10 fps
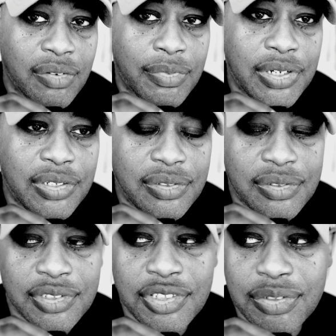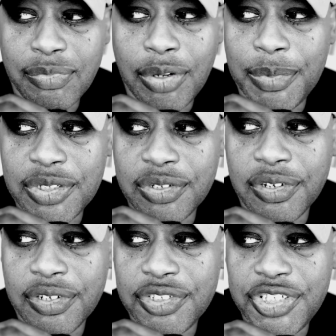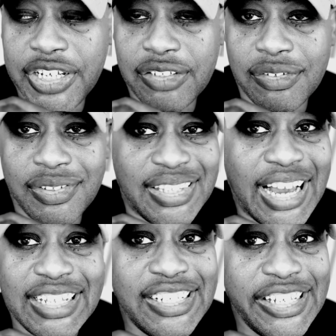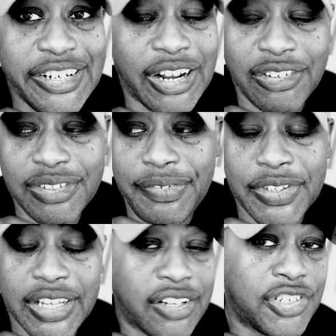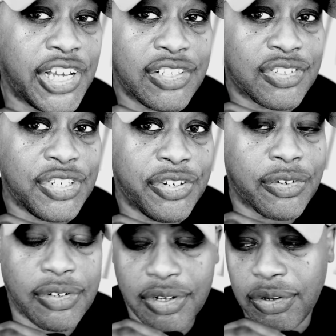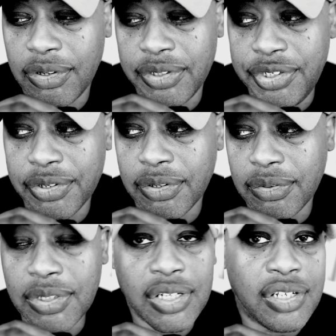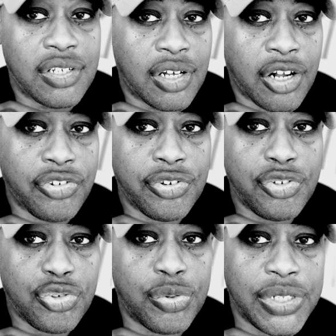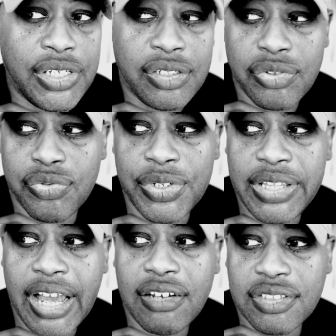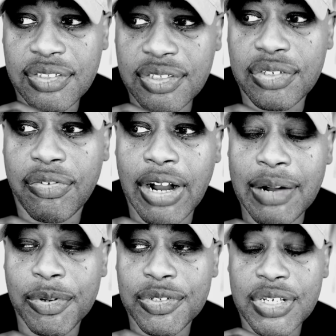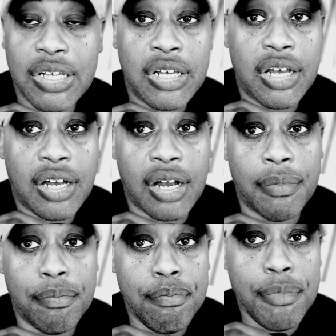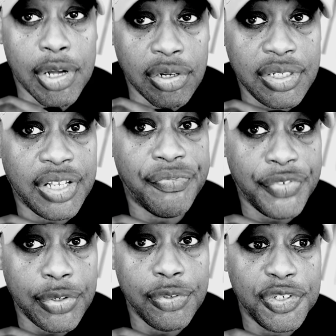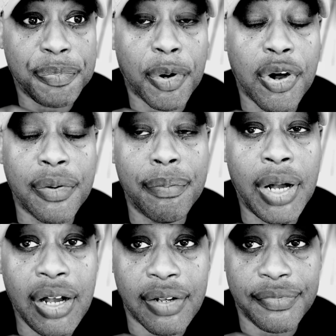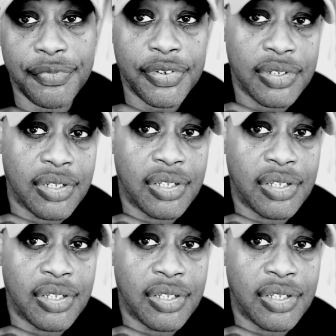Well, this woman started her channel not a year. I don't even think her channel's a year ago. Year old, 120, 3,000 subscribers, a million views per month.